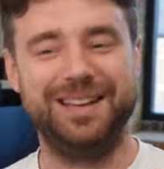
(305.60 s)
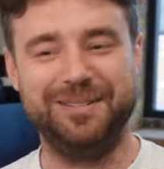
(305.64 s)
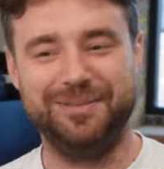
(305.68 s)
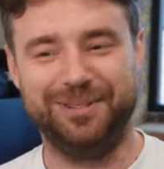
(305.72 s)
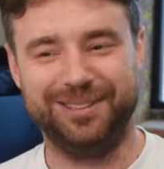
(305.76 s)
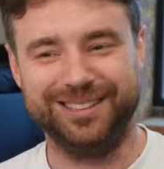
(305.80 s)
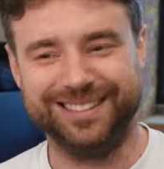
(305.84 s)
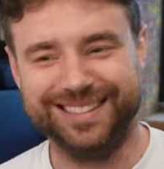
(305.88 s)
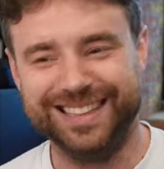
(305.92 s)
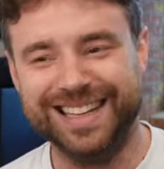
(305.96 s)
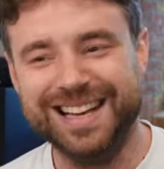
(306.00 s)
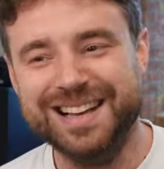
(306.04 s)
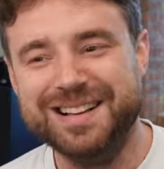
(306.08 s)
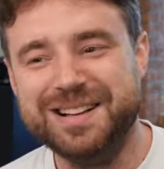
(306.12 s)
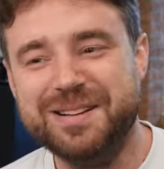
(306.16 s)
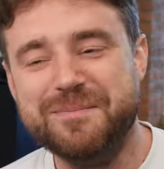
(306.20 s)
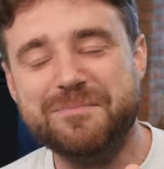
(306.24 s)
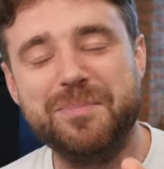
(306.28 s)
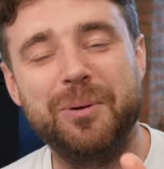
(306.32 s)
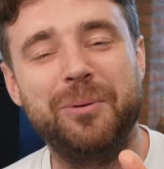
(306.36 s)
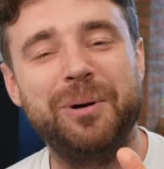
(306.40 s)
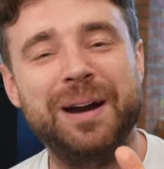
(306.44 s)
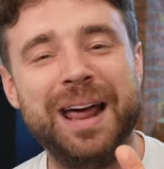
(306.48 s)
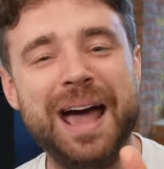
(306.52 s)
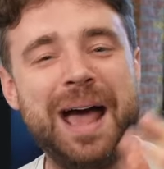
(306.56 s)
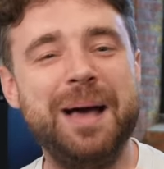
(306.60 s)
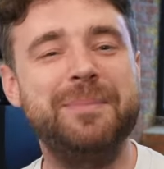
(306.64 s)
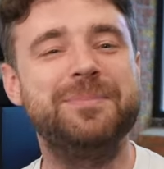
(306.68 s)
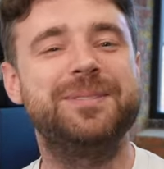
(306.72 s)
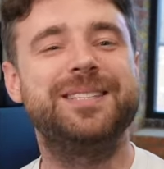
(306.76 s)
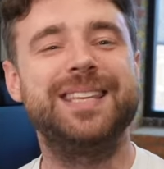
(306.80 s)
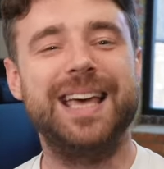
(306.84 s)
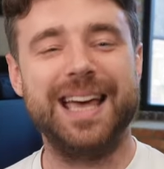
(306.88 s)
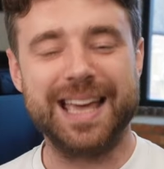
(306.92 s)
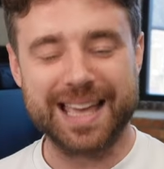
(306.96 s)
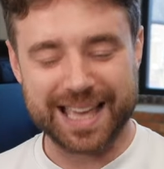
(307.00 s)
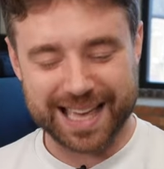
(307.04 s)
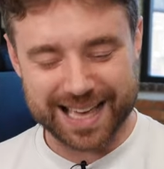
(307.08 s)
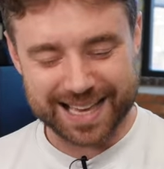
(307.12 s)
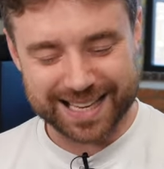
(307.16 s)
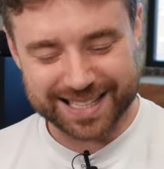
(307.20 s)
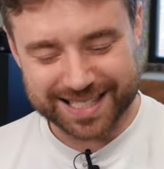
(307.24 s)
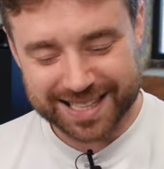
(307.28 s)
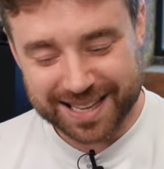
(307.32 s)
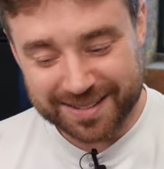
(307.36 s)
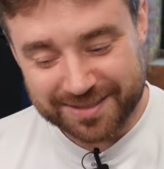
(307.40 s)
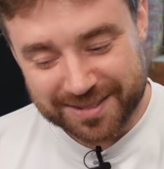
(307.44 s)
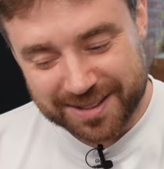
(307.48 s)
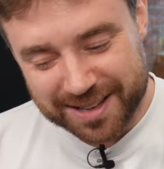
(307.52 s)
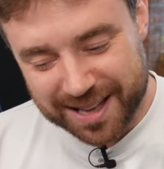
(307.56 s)
anyone. But what I am saying
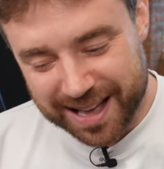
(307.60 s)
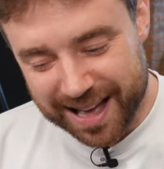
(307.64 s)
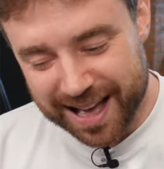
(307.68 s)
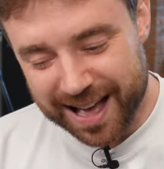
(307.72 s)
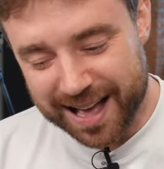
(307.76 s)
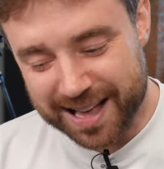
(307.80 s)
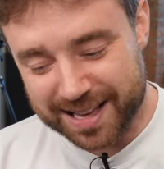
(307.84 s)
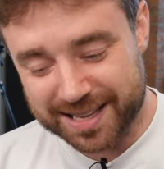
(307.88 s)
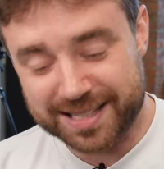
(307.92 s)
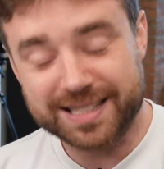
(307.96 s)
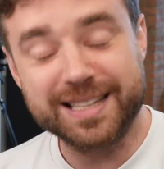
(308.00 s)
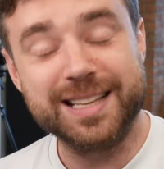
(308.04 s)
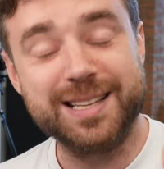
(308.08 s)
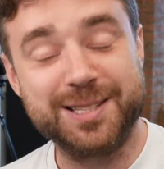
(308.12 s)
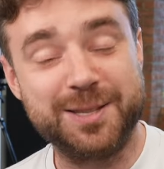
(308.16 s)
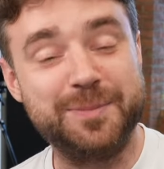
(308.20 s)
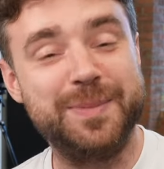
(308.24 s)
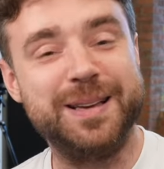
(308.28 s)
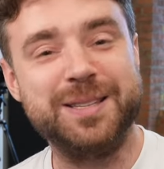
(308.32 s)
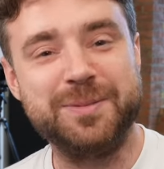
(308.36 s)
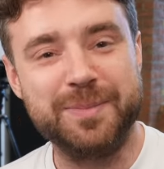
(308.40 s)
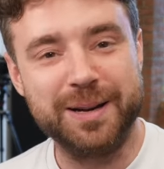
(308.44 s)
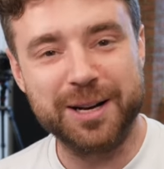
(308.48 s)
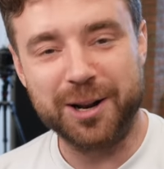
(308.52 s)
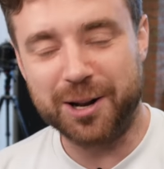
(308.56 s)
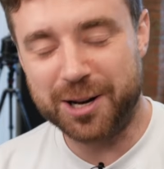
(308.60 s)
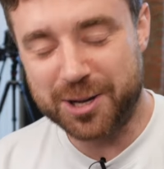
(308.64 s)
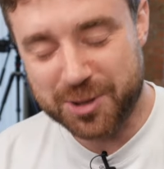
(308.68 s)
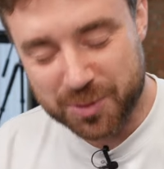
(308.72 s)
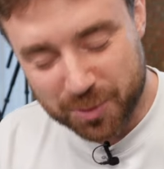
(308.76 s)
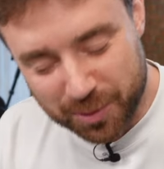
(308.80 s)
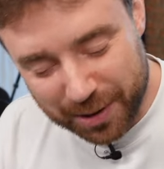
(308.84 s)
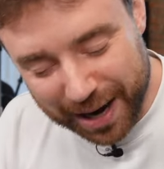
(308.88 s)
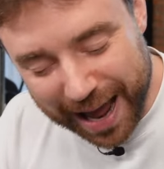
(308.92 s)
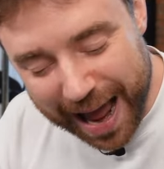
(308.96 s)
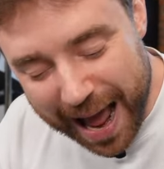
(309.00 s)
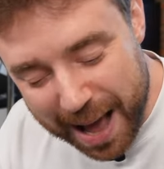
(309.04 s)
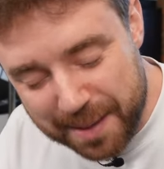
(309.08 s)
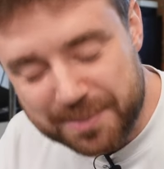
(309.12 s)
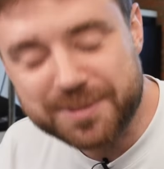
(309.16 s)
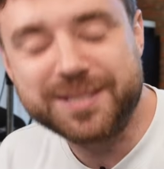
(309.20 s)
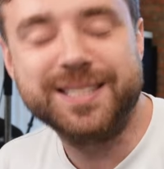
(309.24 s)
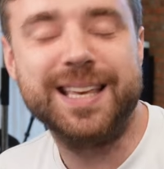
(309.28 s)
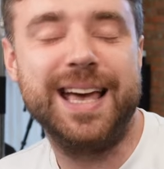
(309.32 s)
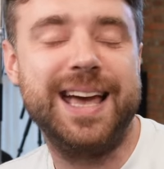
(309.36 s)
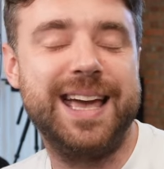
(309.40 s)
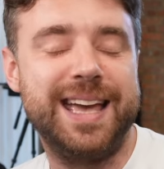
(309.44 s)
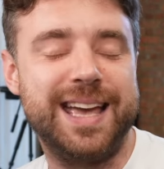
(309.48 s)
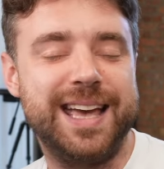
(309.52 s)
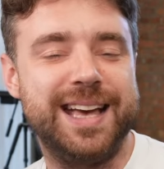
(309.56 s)
is, at least the best of my knowledge, what I am
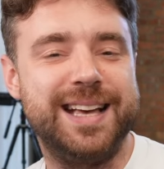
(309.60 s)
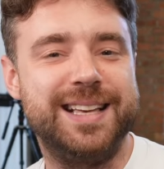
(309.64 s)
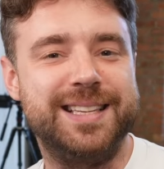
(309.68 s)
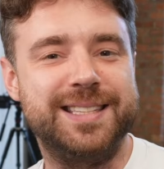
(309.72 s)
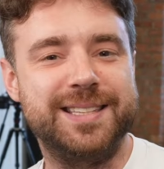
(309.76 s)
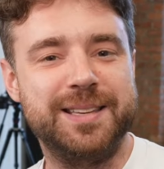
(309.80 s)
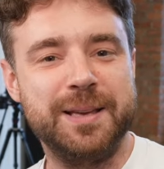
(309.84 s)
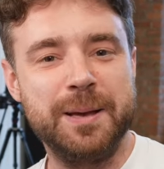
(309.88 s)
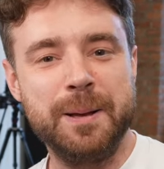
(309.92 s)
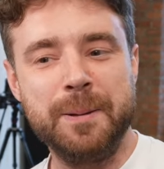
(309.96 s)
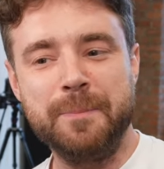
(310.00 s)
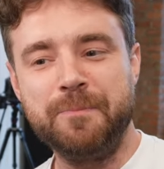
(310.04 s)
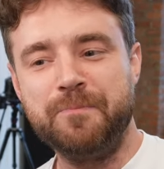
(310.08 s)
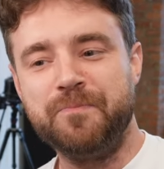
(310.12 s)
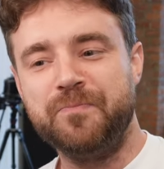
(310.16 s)
saying is,